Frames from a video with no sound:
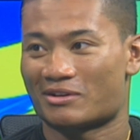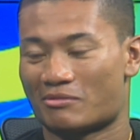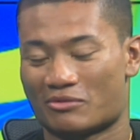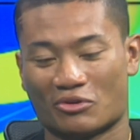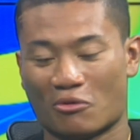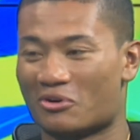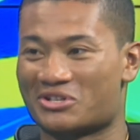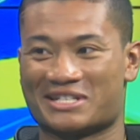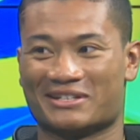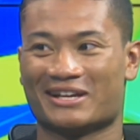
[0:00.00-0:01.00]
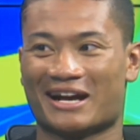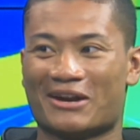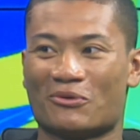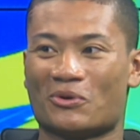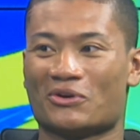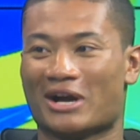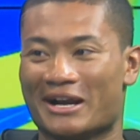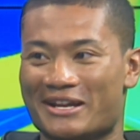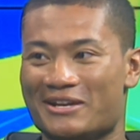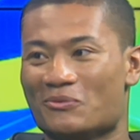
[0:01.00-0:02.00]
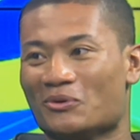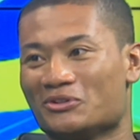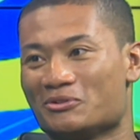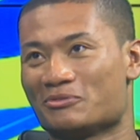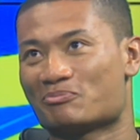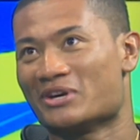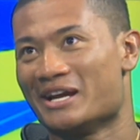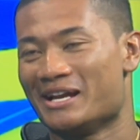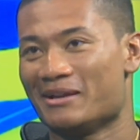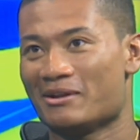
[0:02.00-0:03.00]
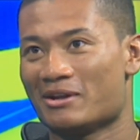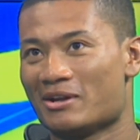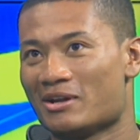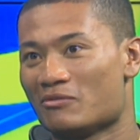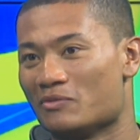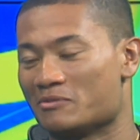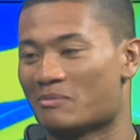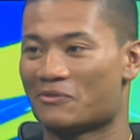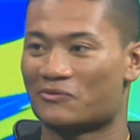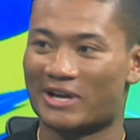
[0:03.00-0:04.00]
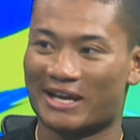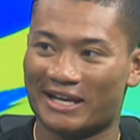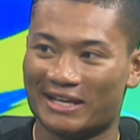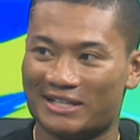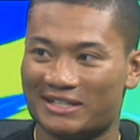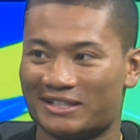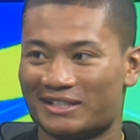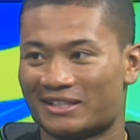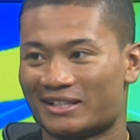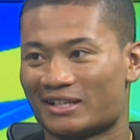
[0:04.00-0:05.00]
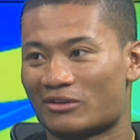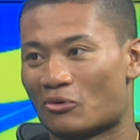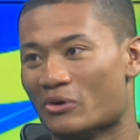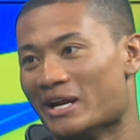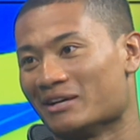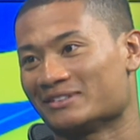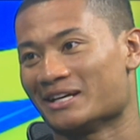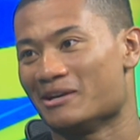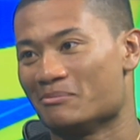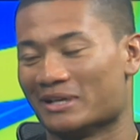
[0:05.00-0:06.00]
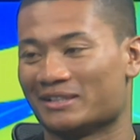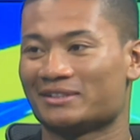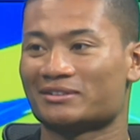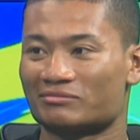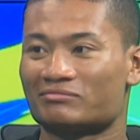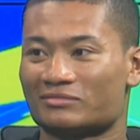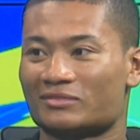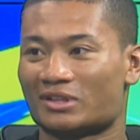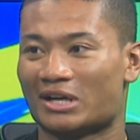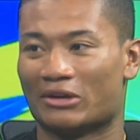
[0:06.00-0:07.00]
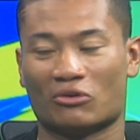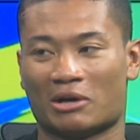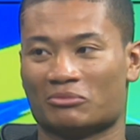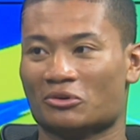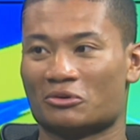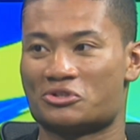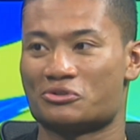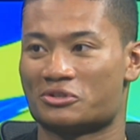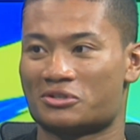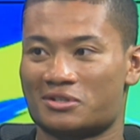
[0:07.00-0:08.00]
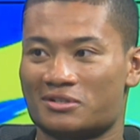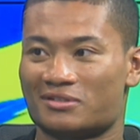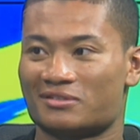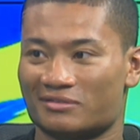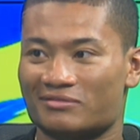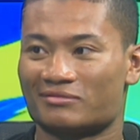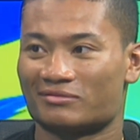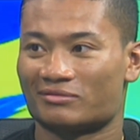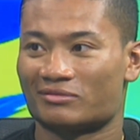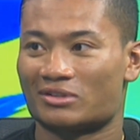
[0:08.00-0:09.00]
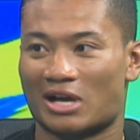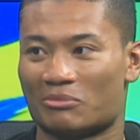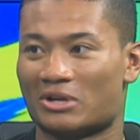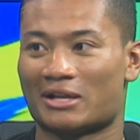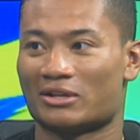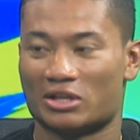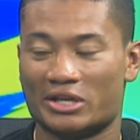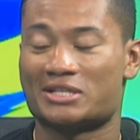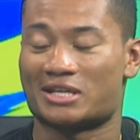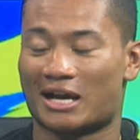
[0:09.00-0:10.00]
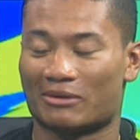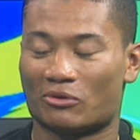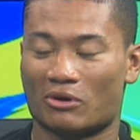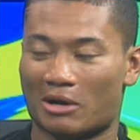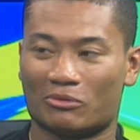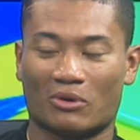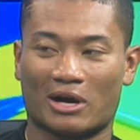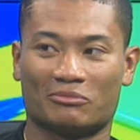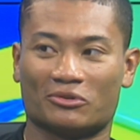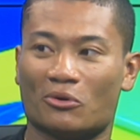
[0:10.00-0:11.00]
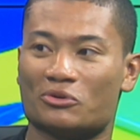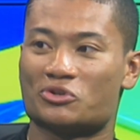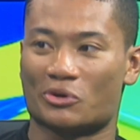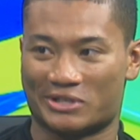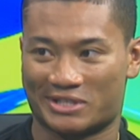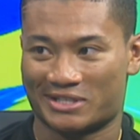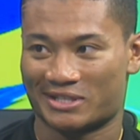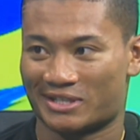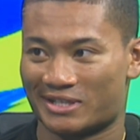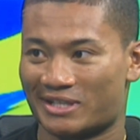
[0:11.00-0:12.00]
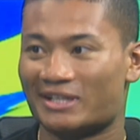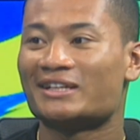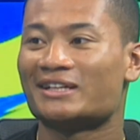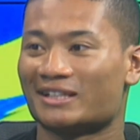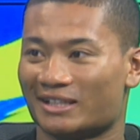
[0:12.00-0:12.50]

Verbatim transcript: No boxing. I don't want. I really want to pray with my friend, going outside, but I don't have no choice. Choice. I'm not. Yes, I'm not. I don't have no choice. So you had to just